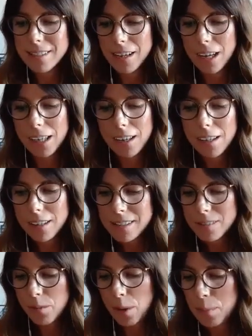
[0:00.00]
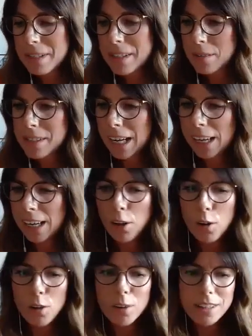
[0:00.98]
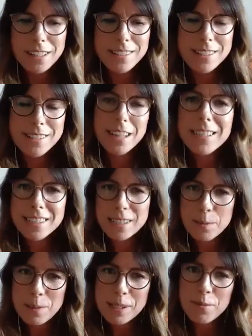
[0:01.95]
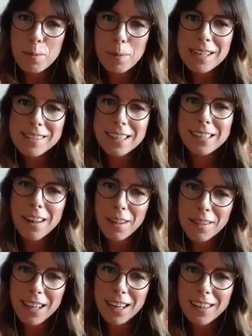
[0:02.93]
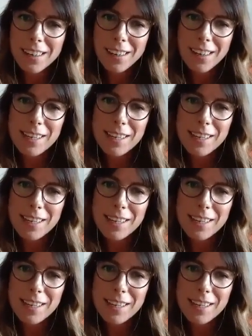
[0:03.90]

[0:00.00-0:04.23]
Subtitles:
I kind of find myself saying a lot, this design system isn't replacing nothing.